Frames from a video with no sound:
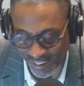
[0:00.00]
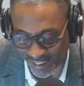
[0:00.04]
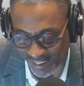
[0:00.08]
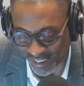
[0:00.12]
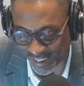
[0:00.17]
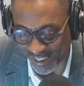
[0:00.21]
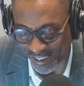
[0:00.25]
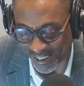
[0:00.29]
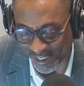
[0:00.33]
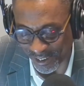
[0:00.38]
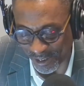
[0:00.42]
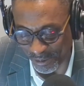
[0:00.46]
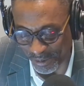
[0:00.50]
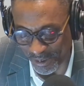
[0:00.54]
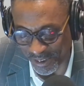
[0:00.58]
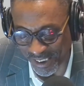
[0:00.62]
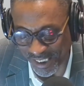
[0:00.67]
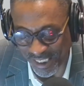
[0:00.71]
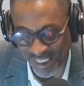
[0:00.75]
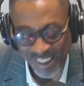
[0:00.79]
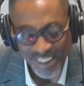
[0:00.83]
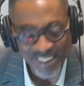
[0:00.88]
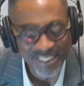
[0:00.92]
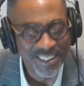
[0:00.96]
yes, So it was
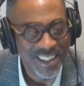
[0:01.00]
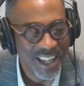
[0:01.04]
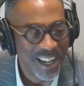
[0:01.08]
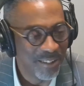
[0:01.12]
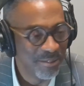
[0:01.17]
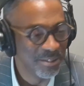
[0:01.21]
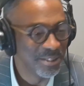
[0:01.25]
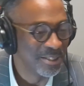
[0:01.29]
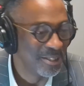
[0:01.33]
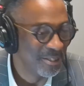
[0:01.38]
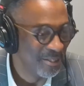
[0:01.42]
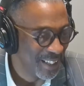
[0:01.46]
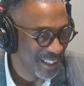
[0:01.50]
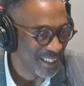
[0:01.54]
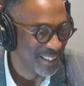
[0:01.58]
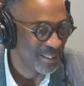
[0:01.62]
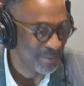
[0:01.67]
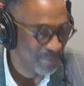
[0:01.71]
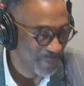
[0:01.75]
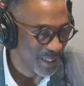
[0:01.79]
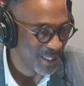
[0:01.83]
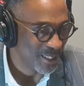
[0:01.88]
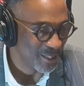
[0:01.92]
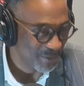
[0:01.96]
that was a great
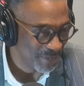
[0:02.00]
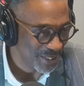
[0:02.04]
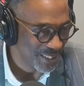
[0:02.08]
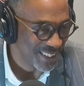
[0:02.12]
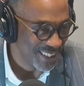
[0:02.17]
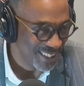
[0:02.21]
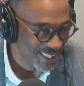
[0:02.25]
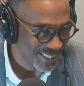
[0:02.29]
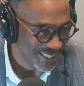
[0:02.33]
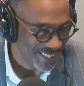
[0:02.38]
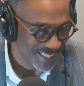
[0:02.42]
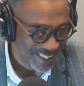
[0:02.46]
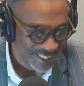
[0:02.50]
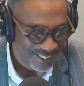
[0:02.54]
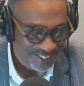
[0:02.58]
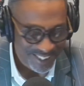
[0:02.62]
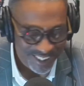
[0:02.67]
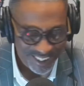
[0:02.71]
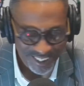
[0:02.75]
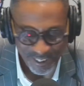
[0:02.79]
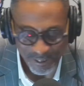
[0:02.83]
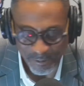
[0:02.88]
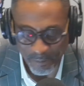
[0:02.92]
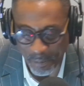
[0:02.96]
experience within itself. That's
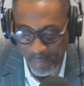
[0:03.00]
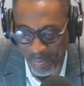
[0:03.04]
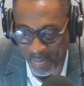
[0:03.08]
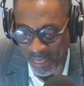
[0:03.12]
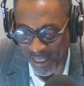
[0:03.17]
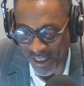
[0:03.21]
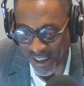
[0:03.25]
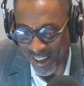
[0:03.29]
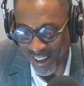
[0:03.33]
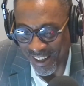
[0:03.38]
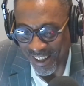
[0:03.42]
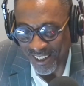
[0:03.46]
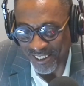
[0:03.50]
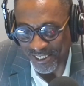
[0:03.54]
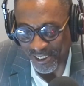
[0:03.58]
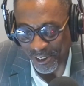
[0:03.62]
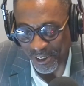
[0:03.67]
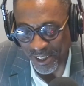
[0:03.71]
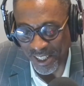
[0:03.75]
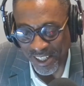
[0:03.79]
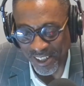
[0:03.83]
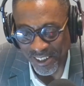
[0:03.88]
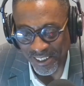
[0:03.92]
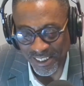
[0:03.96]
great, so, yeah. So
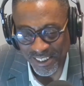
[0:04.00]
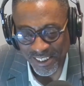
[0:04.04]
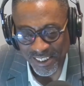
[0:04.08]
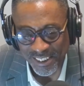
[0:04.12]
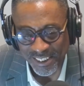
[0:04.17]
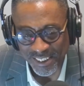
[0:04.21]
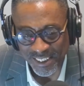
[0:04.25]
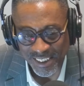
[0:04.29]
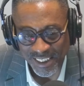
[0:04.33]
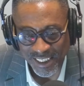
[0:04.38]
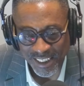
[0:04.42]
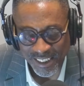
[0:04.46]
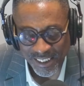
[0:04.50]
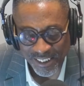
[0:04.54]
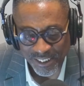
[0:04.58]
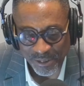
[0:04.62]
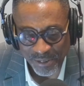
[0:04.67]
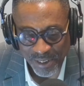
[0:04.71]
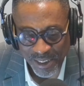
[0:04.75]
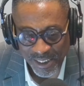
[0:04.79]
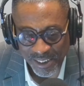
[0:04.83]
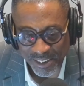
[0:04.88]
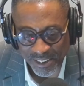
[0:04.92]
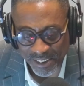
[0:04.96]
here in DC,
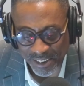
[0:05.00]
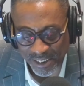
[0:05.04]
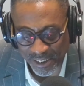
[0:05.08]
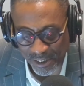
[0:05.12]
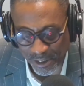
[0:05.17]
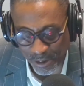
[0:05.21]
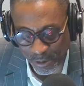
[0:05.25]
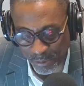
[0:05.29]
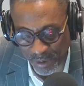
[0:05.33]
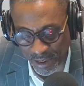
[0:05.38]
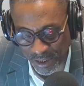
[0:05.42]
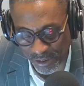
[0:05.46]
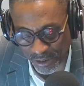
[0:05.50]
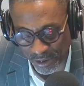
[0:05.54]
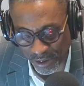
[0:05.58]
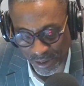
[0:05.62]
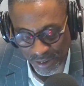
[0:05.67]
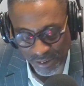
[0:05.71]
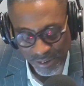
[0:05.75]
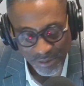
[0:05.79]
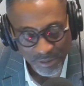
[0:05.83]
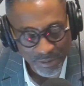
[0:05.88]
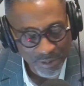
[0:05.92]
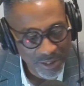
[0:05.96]
three years ago, we
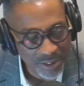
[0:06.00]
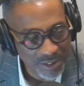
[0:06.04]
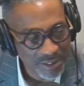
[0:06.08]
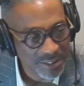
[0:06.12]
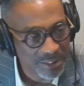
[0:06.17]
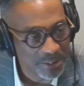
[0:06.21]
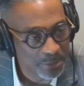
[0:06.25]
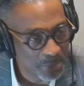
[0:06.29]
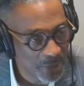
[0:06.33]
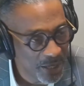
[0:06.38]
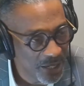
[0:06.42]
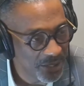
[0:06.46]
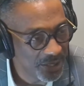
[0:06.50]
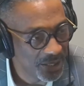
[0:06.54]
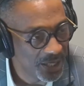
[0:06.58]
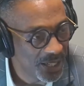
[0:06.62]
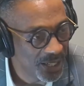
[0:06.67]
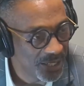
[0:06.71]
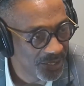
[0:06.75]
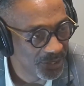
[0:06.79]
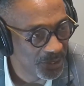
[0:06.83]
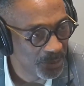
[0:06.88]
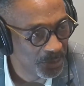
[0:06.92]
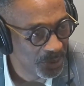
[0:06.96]
taught the first Aspire to
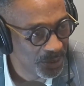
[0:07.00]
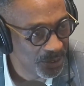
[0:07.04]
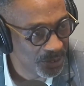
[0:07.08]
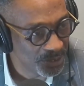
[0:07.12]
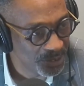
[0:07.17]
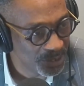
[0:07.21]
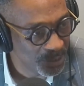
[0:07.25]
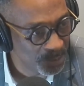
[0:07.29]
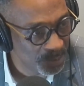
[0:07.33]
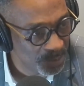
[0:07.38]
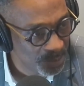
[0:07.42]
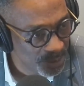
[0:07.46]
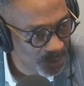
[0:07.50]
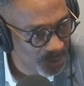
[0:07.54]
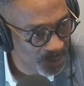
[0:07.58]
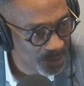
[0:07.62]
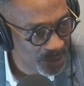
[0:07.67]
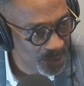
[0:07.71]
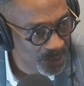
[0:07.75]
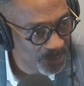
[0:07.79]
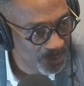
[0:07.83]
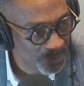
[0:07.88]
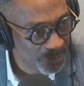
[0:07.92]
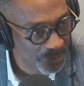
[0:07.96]
Entrepreneurship
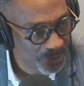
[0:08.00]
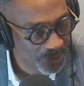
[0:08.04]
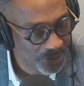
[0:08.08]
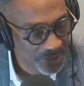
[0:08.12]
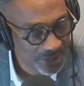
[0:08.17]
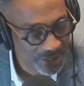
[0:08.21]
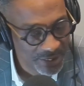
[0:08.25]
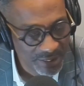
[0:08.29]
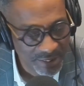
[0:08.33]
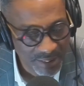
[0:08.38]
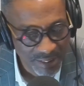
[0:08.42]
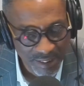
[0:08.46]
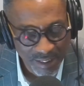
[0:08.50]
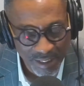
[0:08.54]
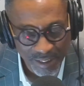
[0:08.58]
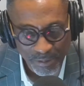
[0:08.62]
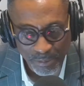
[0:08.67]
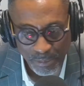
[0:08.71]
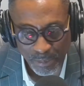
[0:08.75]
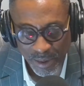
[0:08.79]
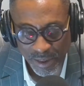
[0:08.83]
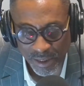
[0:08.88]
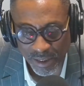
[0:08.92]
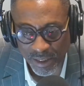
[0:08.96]
program for DC
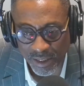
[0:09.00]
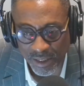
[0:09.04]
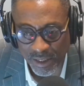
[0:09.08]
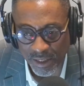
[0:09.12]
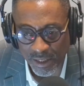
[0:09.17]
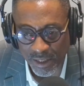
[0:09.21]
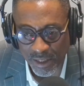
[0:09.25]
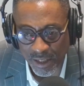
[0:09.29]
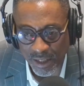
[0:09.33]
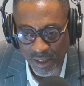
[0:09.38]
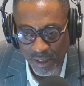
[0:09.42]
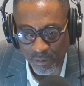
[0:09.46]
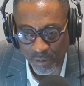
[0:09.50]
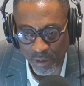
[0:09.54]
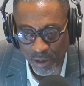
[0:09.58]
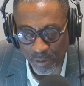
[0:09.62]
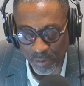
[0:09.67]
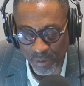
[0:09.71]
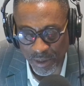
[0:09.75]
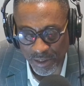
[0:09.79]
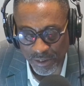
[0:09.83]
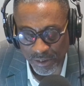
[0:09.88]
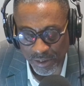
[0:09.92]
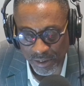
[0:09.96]
government, where
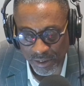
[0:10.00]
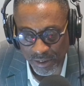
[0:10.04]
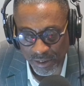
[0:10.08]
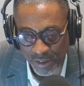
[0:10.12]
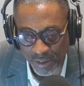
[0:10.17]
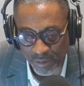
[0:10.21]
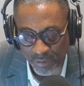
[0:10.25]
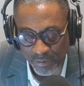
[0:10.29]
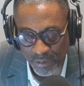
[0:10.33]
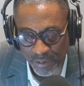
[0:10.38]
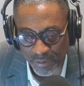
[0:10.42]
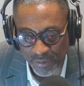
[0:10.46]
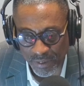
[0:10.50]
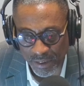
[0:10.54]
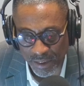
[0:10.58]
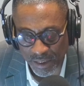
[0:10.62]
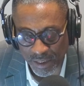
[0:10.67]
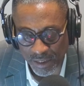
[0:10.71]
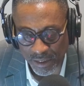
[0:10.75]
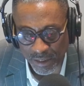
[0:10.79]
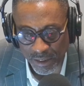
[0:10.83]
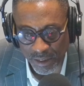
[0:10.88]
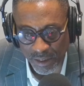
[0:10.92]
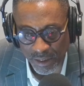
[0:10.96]
we took
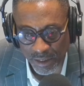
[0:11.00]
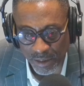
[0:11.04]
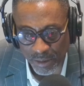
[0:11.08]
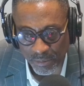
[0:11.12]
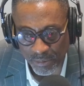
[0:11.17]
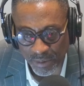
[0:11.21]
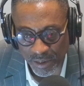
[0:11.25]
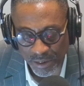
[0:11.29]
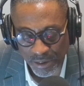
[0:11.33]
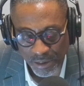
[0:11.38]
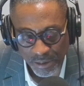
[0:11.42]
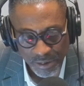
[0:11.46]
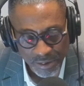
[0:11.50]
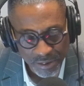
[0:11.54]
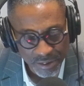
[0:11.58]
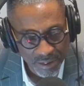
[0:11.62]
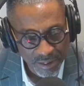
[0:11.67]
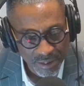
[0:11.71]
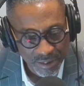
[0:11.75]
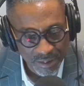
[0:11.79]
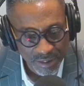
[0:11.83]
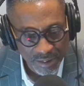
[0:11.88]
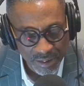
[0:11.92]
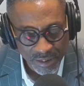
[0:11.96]
15 um, returning
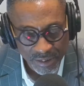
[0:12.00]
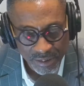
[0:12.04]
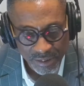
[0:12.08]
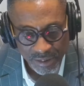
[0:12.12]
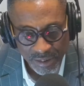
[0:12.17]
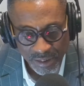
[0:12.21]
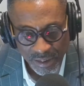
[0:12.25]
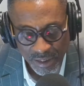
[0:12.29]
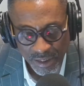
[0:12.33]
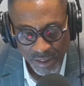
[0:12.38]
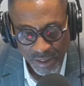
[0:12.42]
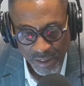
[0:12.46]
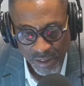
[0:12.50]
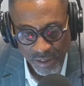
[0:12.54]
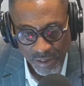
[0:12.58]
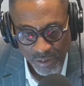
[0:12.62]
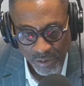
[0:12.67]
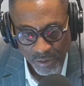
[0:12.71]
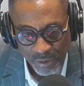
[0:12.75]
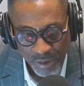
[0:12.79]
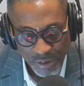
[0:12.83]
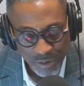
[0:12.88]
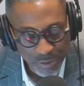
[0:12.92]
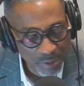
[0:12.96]
citizens
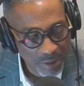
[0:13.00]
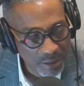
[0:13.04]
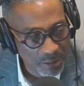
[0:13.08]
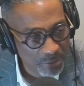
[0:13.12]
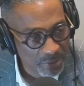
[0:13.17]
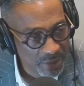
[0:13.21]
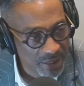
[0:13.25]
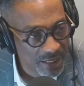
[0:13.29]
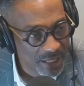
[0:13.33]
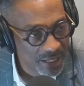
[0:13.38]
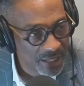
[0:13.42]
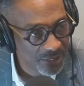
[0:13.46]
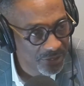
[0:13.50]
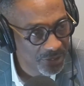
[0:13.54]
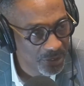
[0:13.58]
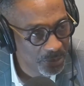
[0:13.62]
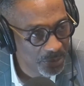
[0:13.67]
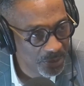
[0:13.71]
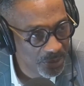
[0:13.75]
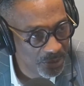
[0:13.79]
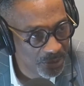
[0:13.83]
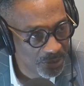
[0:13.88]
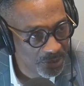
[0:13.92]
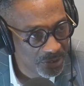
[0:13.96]
through a 12 week
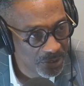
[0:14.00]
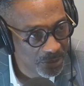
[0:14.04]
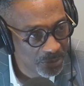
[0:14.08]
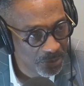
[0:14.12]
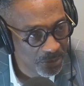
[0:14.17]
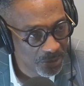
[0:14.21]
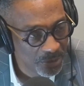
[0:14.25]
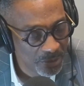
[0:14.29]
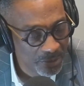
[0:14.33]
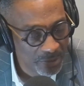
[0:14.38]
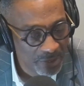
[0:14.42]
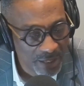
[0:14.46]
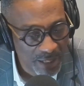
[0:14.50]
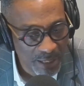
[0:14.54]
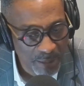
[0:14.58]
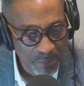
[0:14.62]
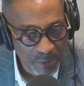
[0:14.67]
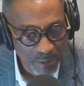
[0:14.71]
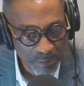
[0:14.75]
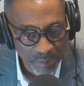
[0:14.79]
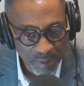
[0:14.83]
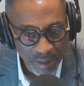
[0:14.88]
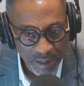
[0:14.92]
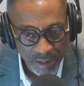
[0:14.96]
entrepreneurship program,
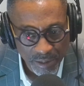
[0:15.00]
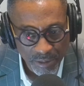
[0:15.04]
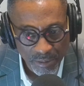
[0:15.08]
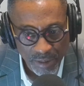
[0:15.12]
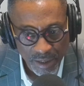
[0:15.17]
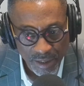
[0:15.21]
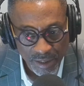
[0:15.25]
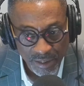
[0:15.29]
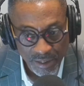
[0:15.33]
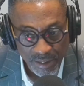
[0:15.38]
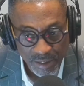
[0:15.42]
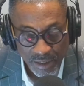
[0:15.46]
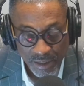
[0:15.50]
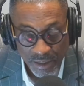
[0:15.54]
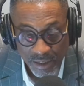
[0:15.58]
and we created